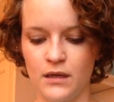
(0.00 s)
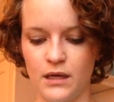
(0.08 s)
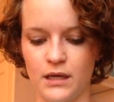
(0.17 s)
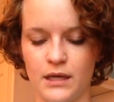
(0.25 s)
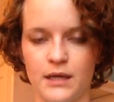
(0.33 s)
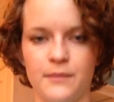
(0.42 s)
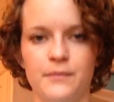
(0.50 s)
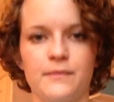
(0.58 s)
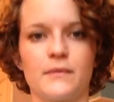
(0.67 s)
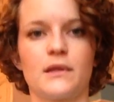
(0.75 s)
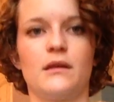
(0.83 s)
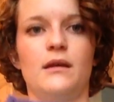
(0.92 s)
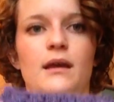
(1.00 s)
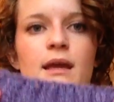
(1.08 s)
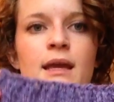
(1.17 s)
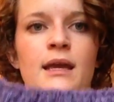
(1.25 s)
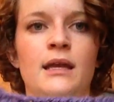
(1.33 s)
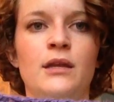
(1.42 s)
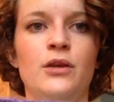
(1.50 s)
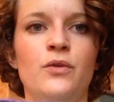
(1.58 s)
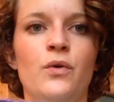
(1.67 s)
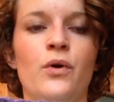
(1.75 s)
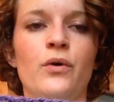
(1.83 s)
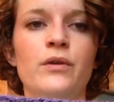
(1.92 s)
And you
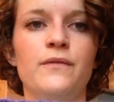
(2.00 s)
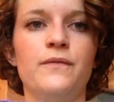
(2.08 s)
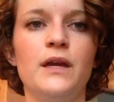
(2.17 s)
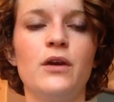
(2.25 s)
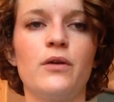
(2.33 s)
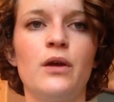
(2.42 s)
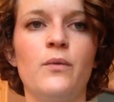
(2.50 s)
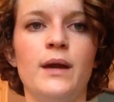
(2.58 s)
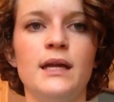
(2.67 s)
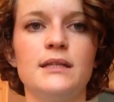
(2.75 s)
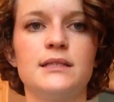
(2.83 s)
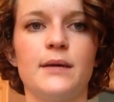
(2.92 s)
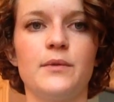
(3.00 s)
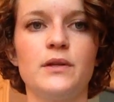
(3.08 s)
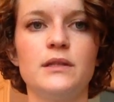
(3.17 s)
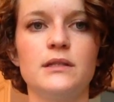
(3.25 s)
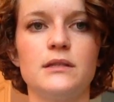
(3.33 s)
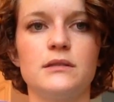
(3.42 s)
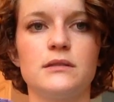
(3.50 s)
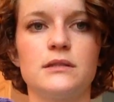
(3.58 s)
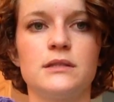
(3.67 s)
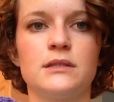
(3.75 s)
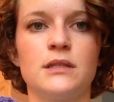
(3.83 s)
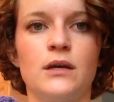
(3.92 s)
hold a fingering weight doubled.
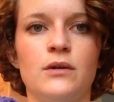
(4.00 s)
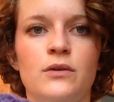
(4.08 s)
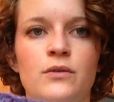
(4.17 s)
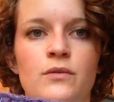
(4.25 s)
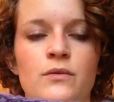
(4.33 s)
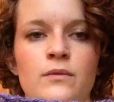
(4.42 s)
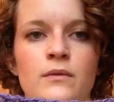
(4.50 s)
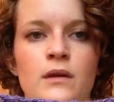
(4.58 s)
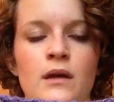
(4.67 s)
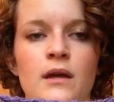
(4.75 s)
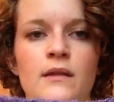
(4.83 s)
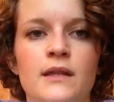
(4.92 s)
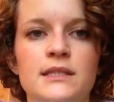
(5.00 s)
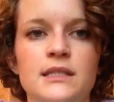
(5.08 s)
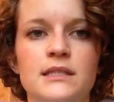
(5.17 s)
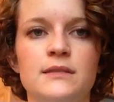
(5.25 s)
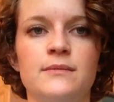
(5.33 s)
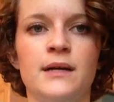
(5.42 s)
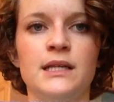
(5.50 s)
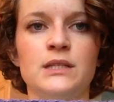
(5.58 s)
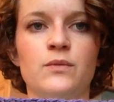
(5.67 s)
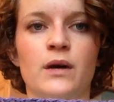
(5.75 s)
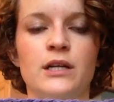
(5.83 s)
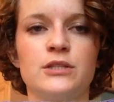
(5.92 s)
So this is my
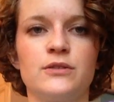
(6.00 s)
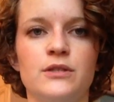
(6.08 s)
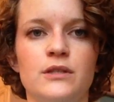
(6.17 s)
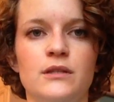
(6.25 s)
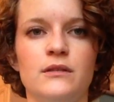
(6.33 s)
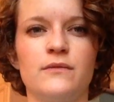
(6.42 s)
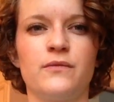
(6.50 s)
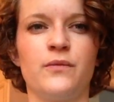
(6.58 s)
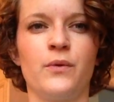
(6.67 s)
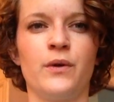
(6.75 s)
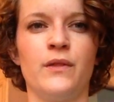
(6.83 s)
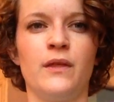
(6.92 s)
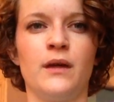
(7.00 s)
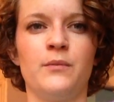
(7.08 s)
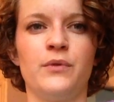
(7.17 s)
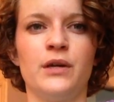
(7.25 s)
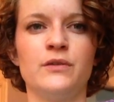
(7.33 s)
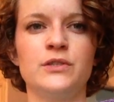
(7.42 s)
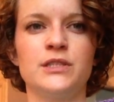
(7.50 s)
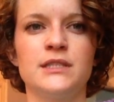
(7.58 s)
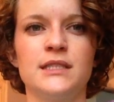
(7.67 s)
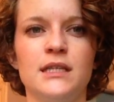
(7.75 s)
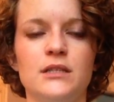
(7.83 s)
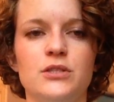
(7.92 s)
swatch for the brioche
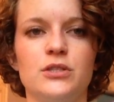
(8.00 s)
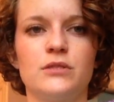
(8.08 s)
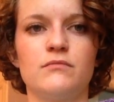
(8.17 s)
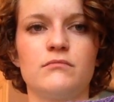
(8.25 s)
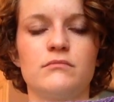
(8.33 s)
stitch.